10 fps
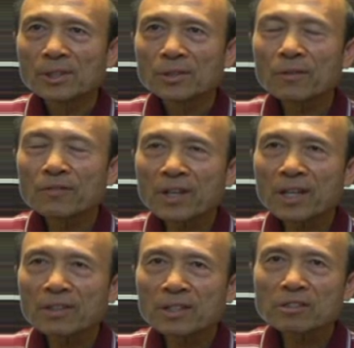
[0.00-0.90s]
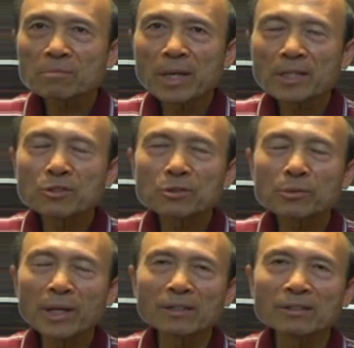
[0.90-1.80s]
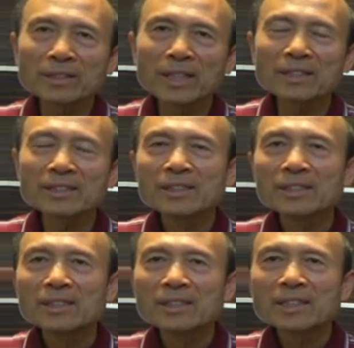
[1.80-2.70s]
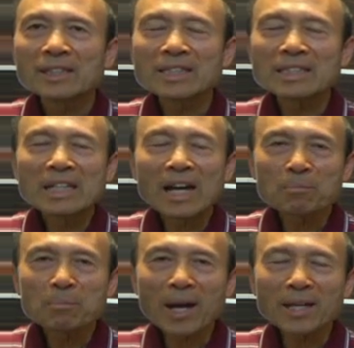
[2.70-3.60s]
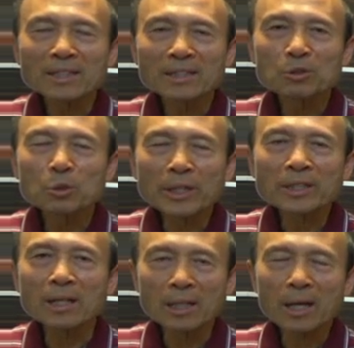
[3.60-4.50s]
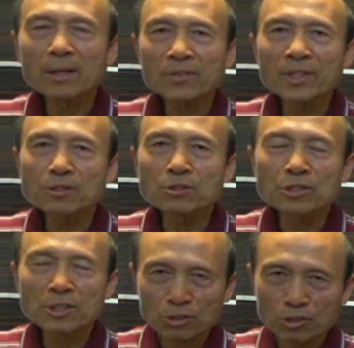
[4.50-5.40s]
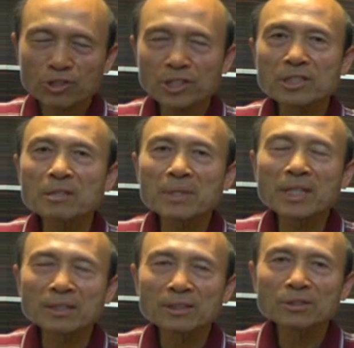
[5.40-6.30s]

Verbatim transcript: Your faith has made you well. That is not by doing a lot of things. You just trust in me.